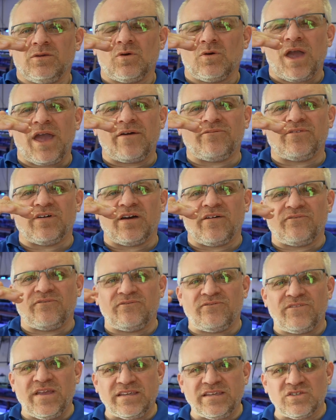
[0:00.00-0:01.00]
you have a
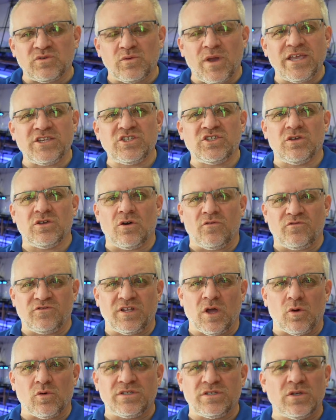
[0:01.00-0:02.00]
fixed ratio of
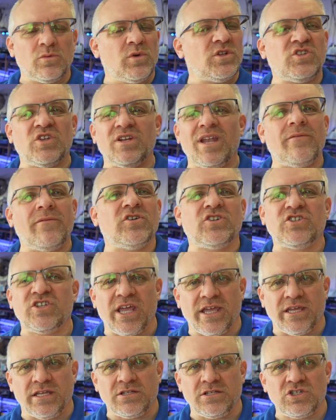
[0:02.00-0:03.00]
dosing, which you never
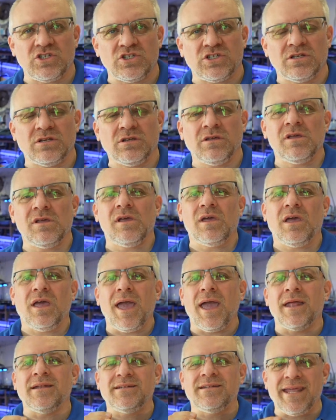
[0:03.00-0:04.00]
change,
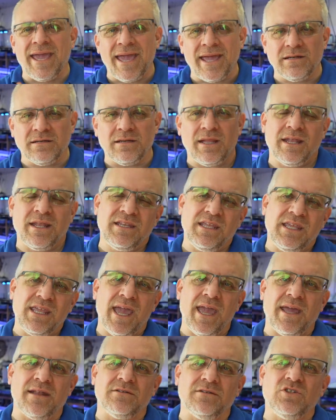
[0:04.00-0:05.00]
and then at the
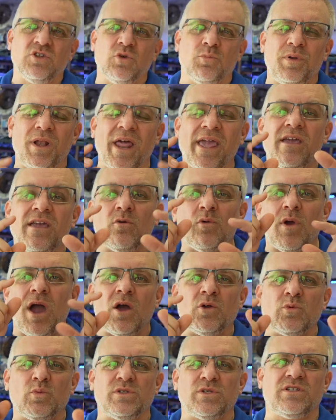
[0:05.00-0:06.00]
end you play
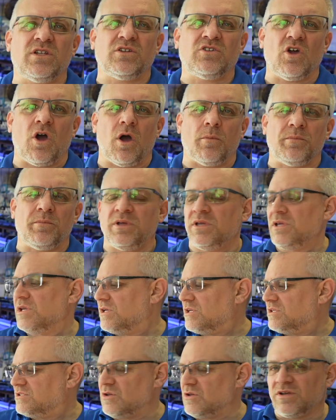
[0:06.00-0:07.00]
around with the top.
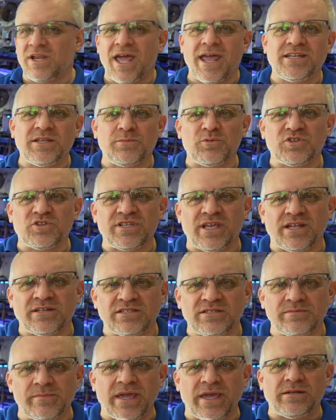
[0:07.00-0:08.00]
So ninety percent
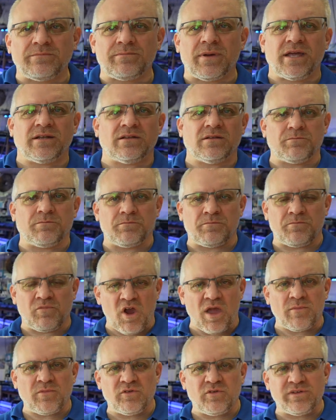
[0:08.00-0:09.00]
is made by the
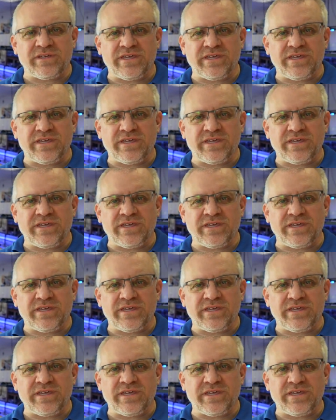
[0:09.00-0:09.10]
primary